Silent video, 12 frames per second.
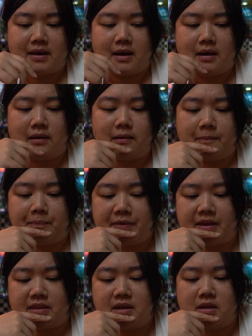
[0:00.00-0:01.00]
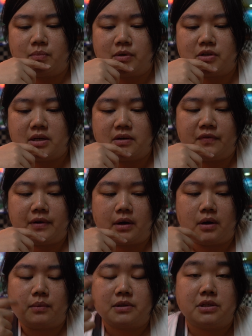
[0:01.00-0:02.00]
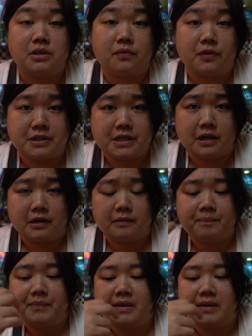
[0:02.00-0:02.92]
And then we're trying to figure out what to do for dinner.